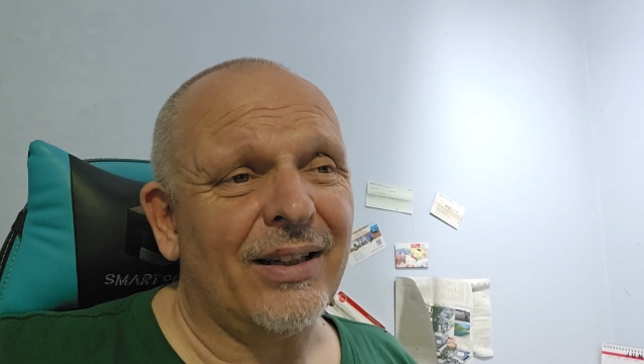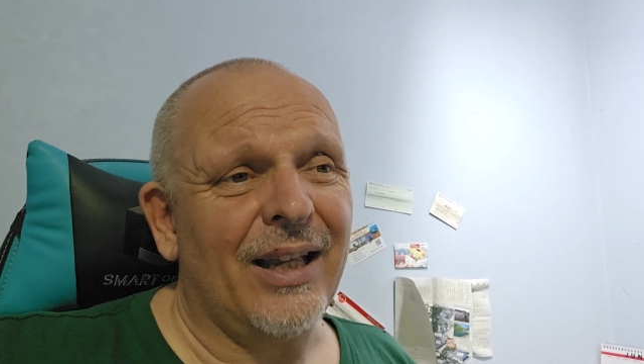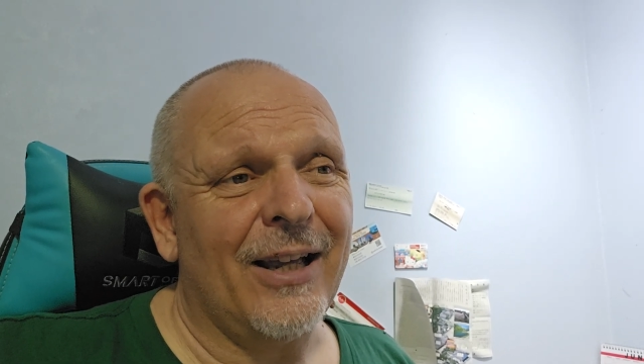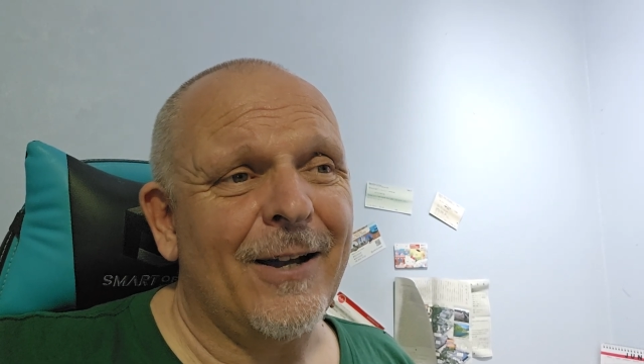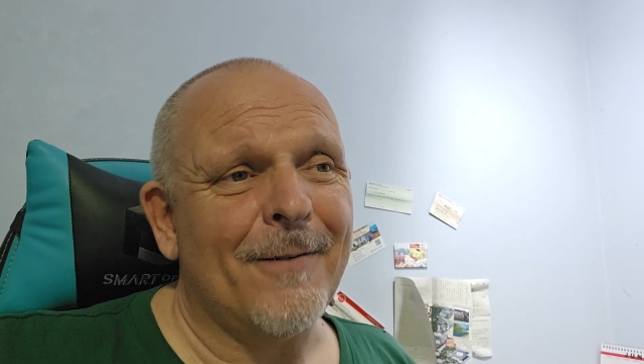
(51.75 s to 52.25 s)

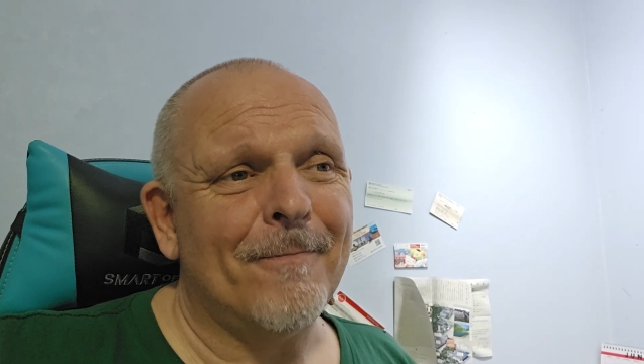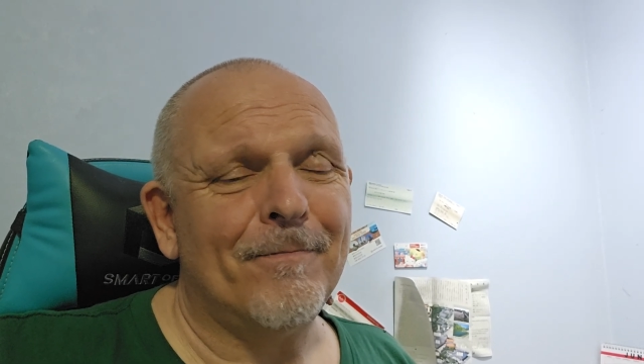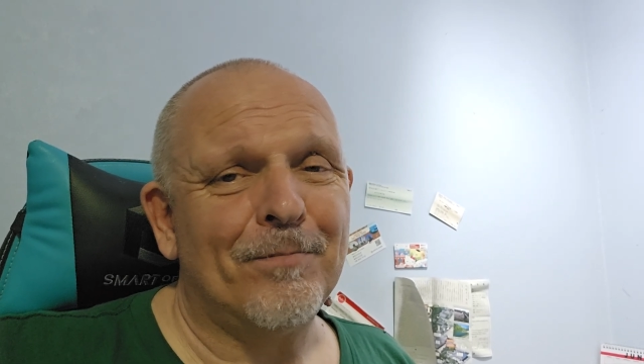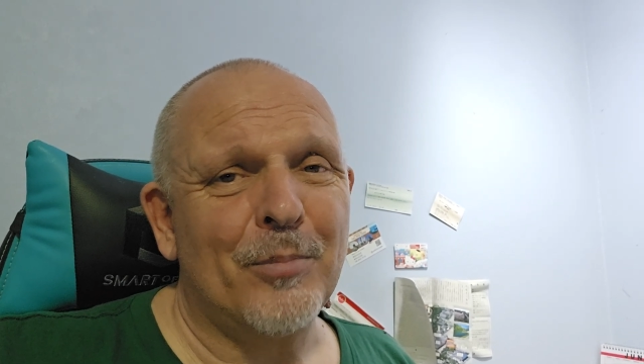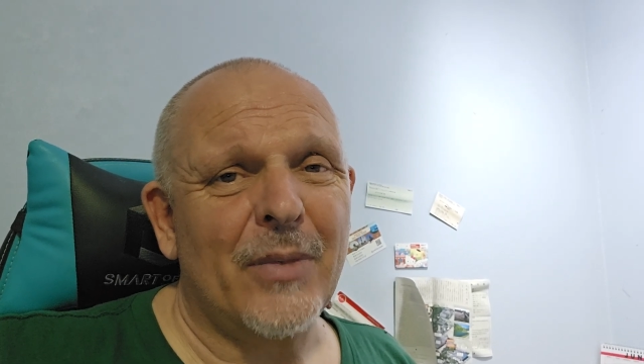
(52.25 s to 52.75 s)

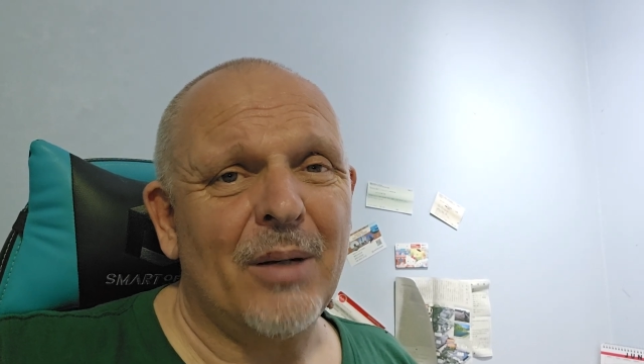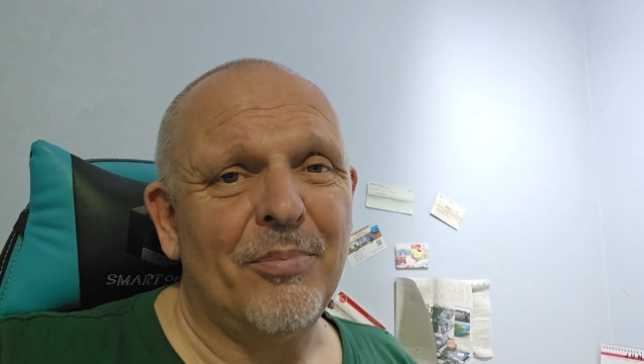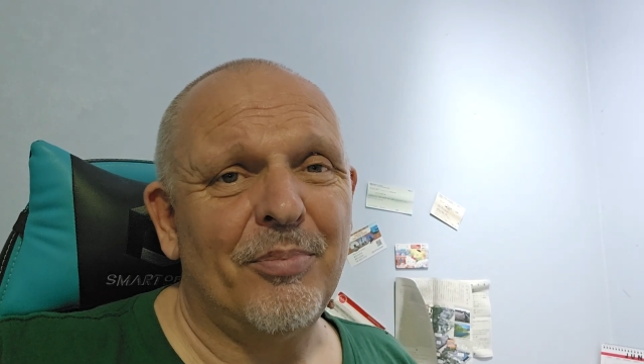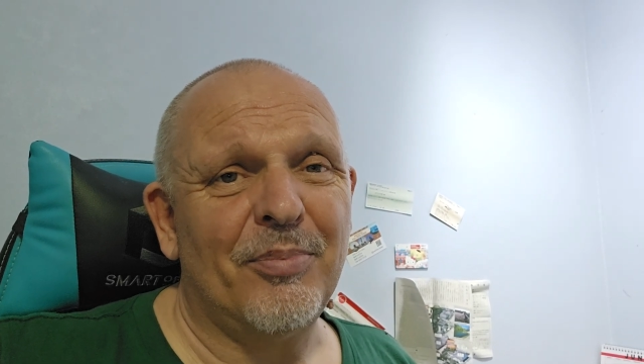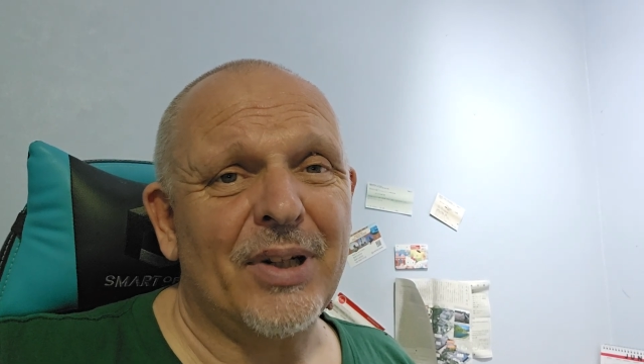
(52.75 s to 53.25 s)

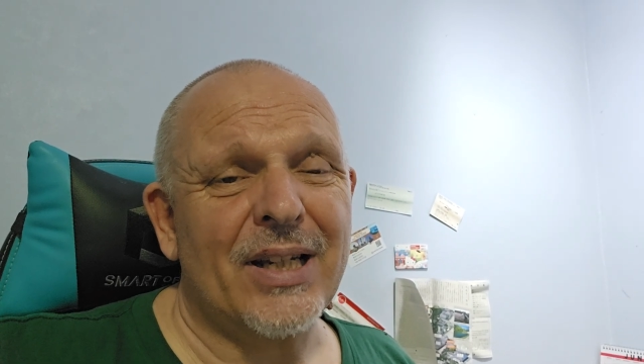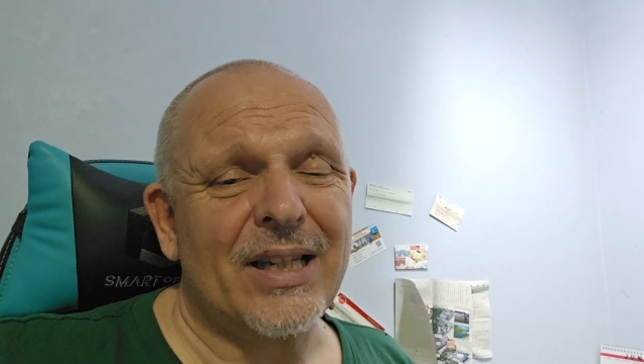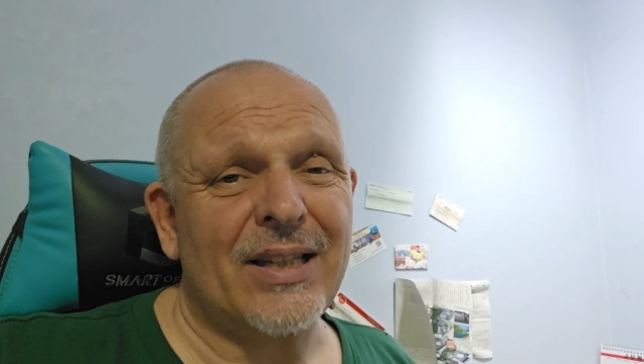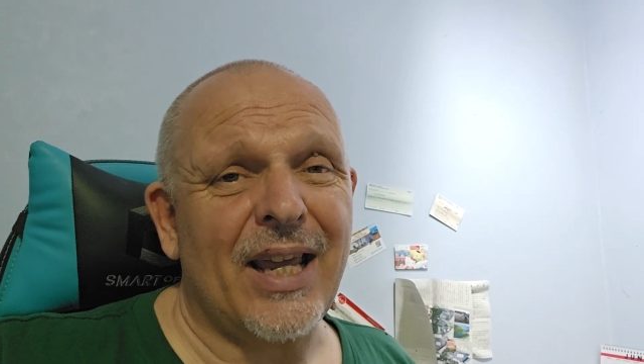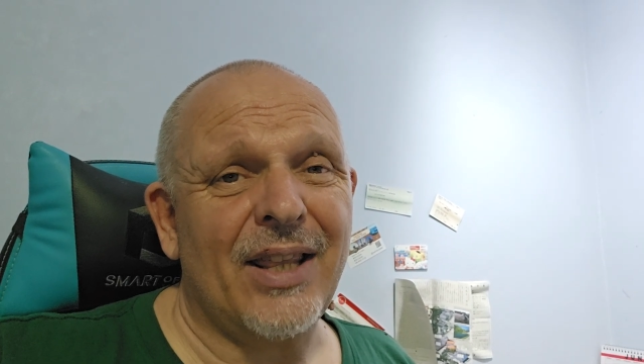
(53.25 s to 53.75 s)
but as I
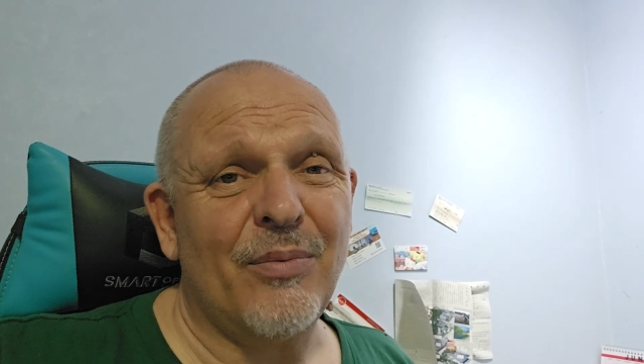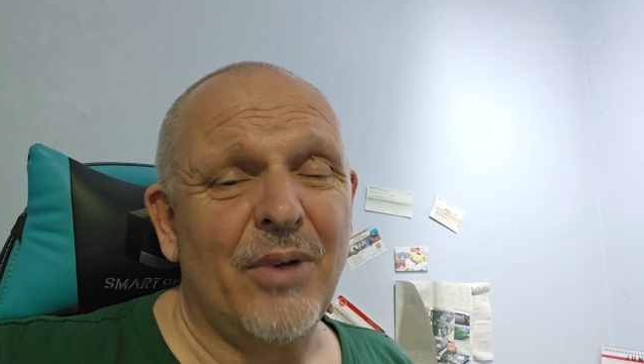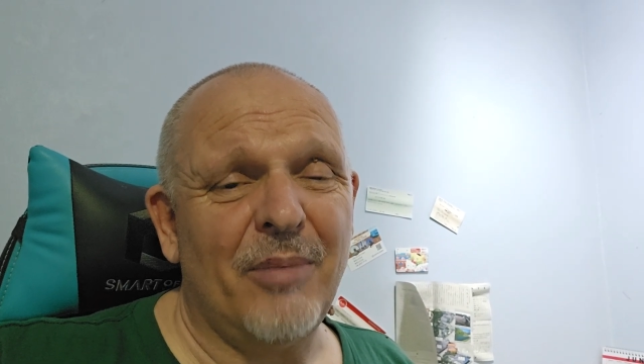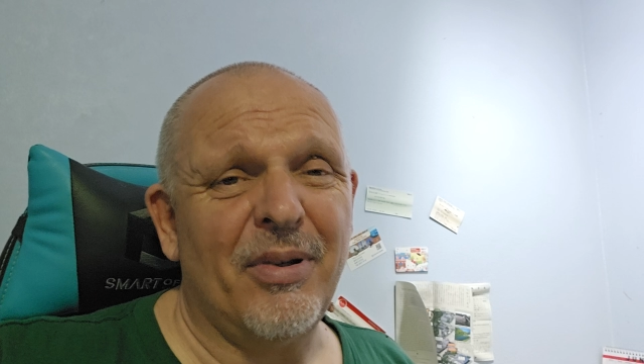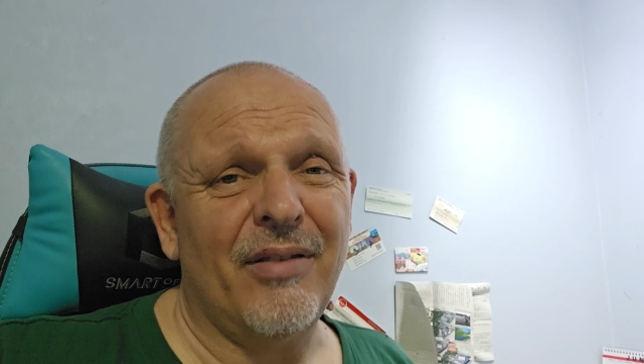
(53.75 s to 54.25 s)
say, there
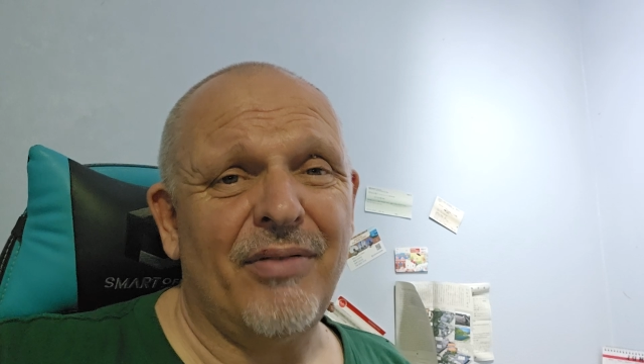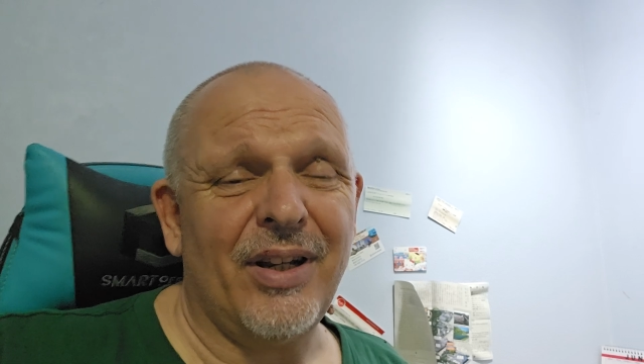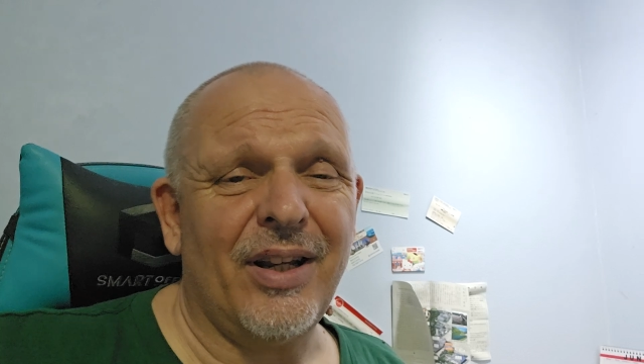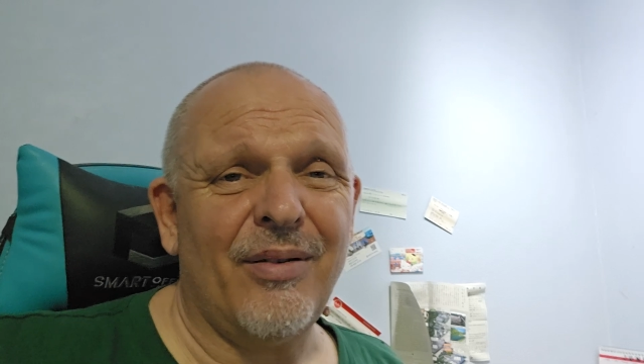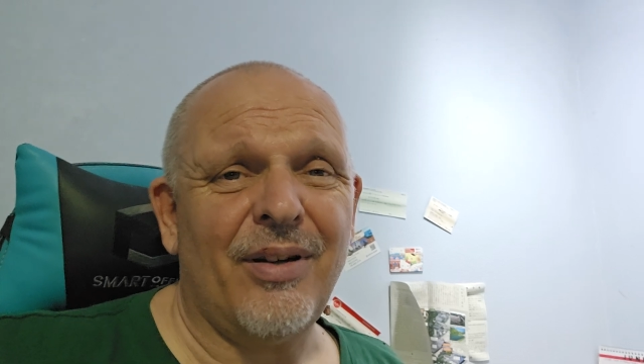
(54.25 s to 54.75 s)
will be a
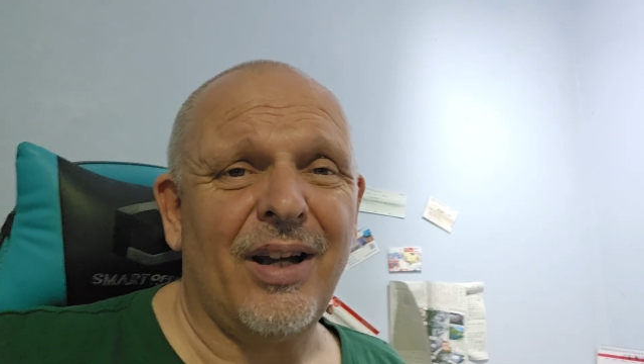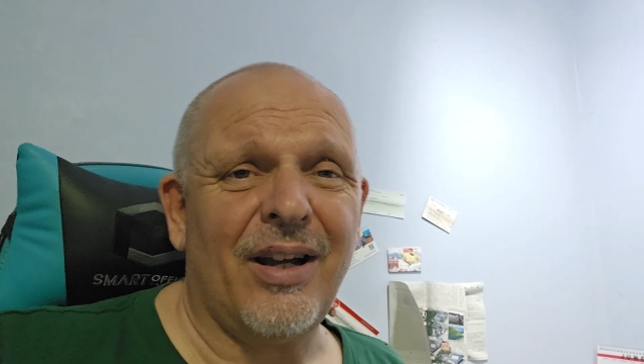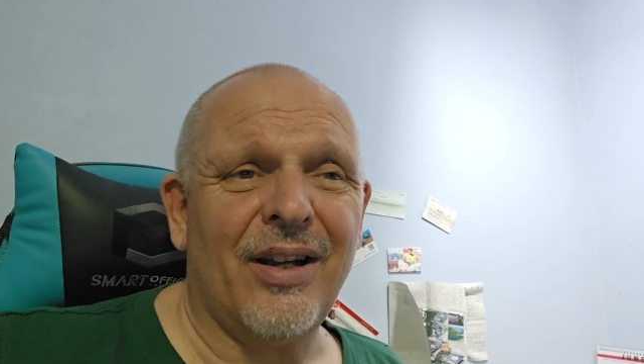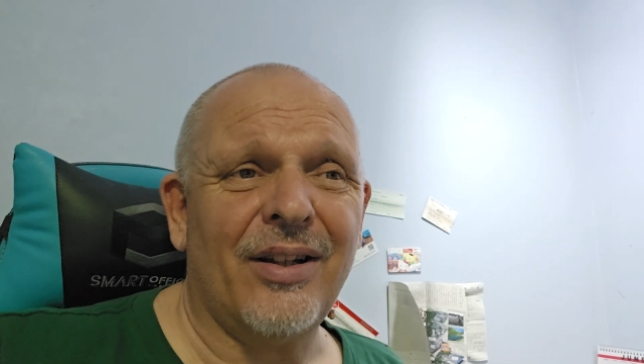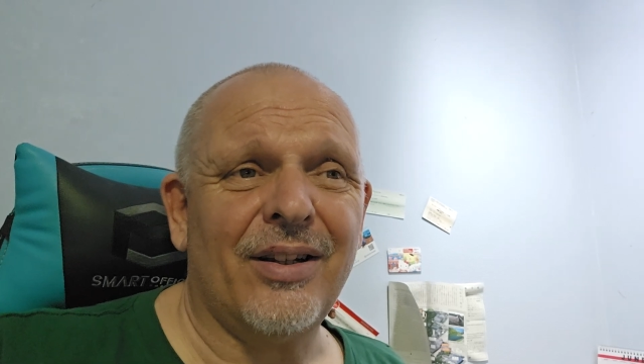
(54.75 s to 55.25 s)

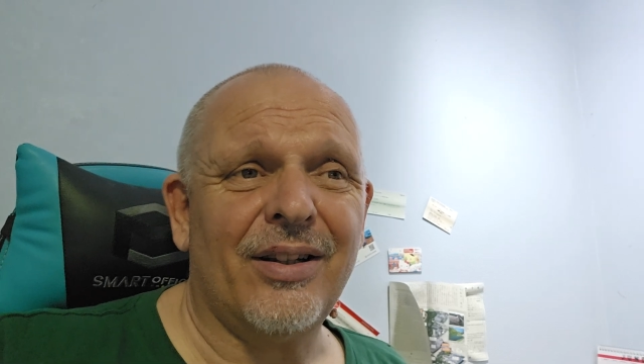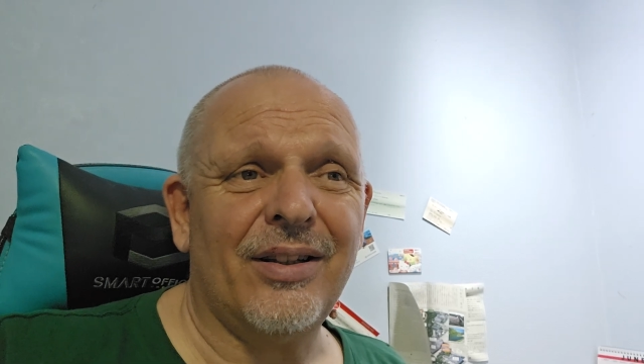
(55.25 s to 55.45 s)
video.